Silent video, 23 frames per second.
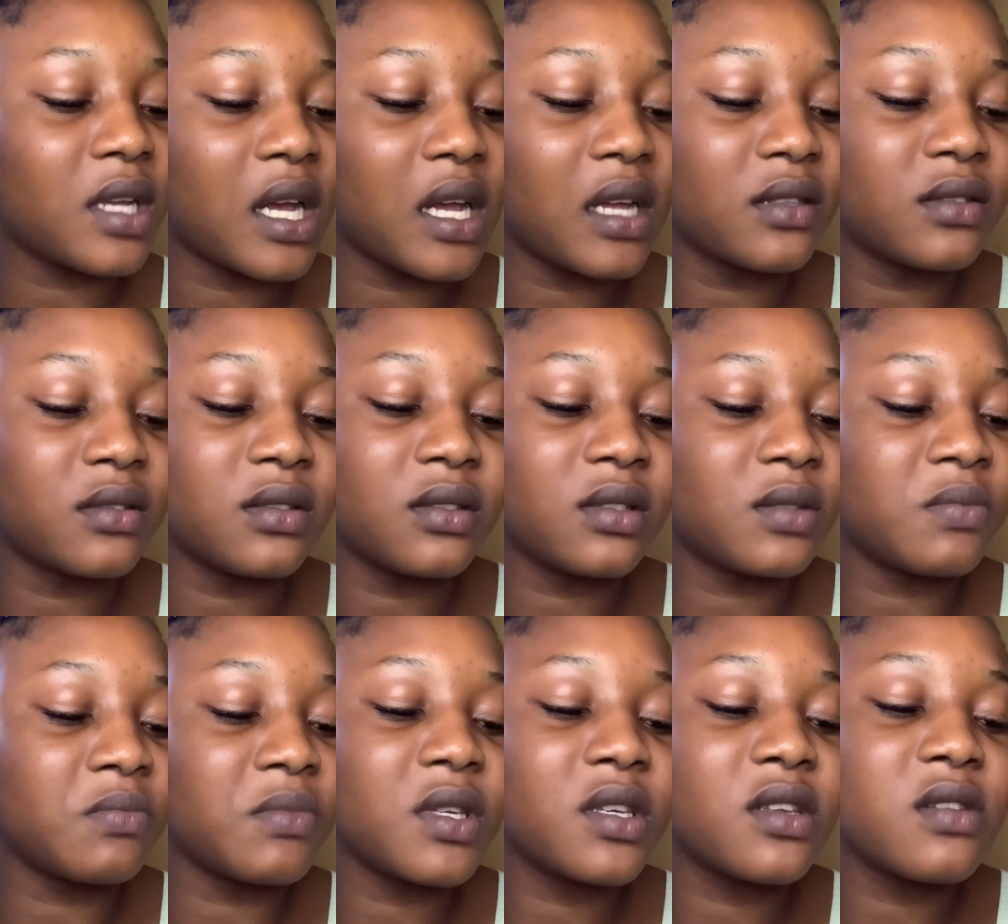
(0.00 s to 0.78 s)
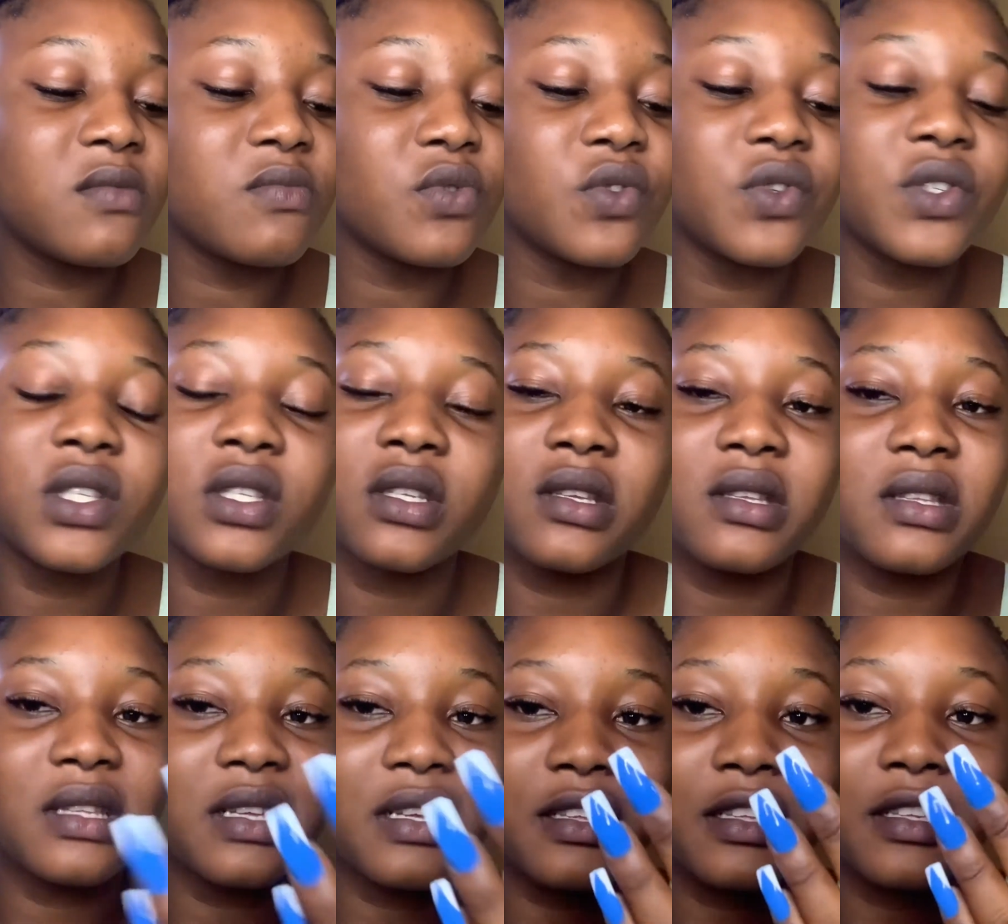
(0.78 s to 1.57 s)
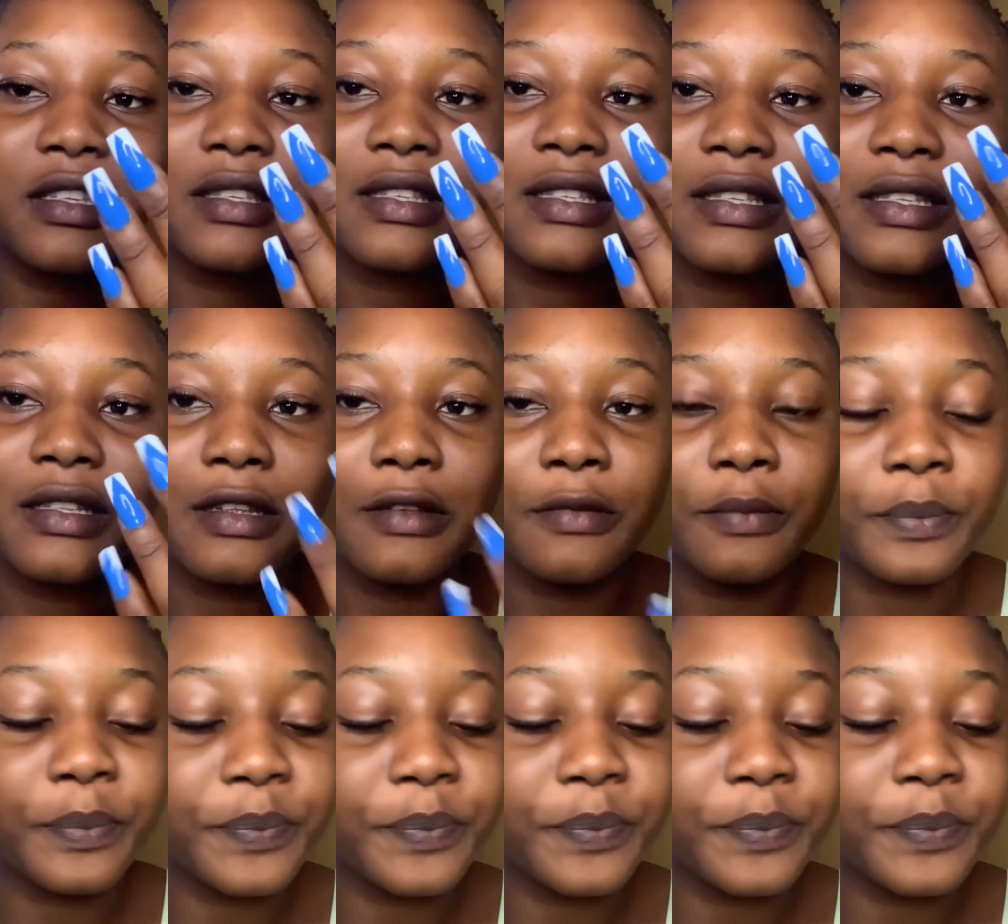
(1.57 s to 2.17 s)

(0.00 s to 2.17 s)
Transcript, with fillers: and it's making more sense than yesterday